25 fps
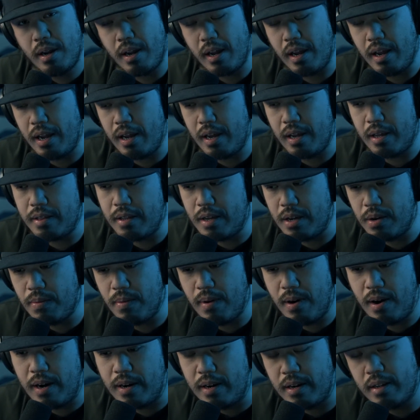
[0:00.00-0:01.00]
and they
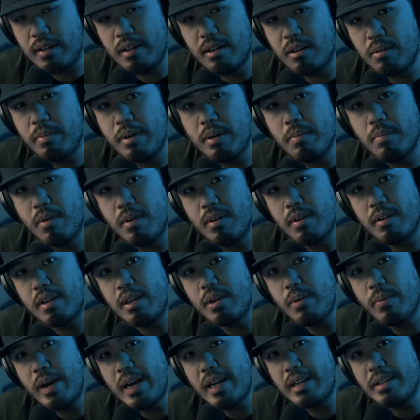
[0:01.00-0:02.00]
want a little bit more
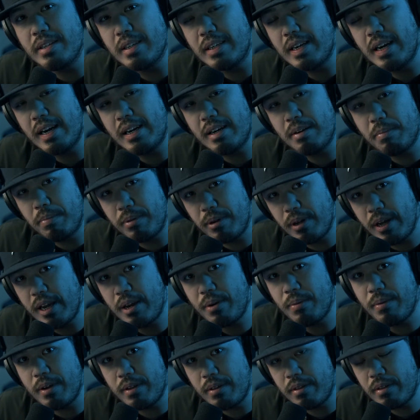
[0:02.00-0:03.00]
leeway to kind of play
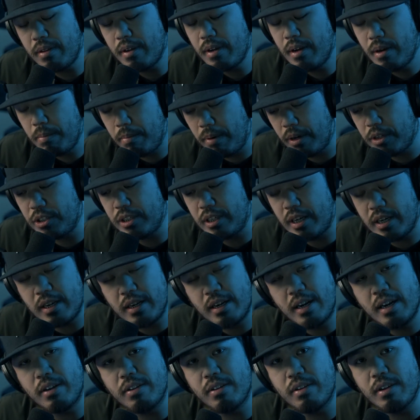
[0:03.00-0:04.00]
with punching in
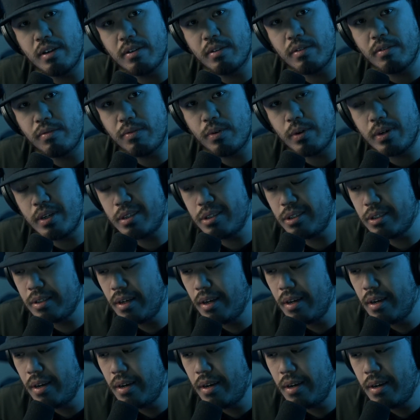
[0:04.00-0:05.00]
and out of the footage.
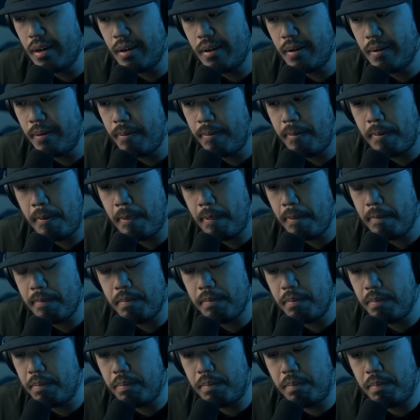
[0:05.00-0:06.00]

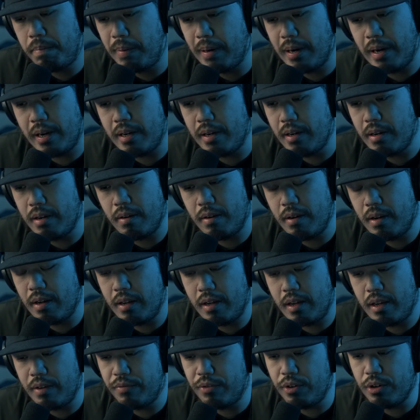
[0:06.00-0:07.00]
But
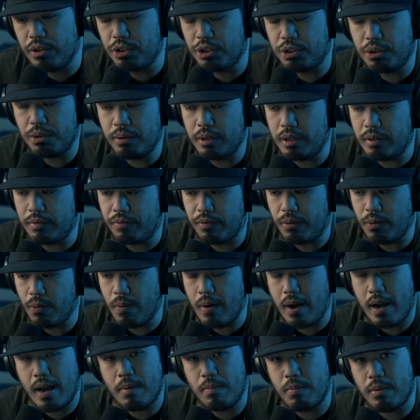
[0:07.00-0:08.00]
if you're shooting for
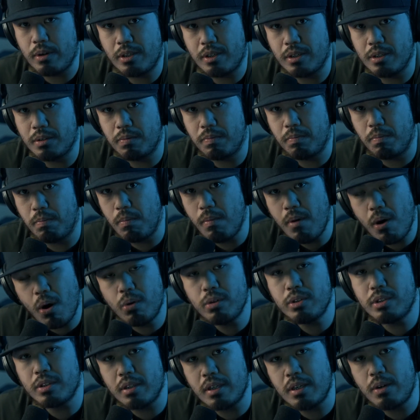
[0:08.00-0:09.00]
web, which is
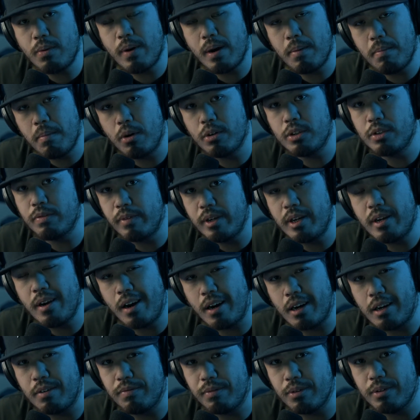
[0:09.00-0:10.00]
mostly what most
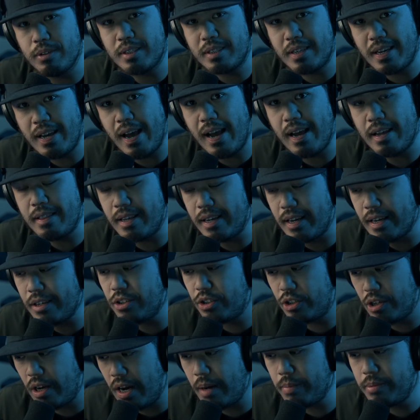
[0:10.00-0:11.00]
videographers get, they
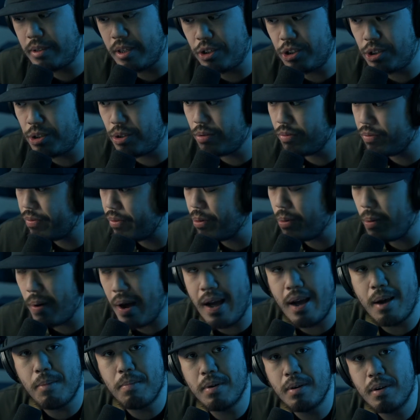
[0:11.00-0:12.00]
get jobs that shoot for
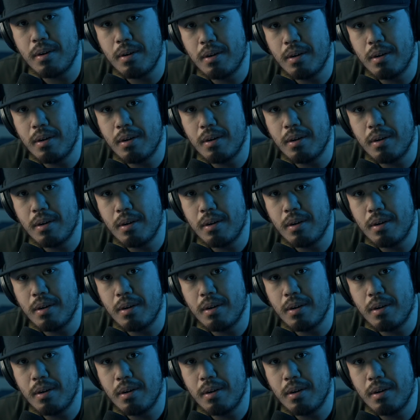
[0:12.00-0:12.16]
web.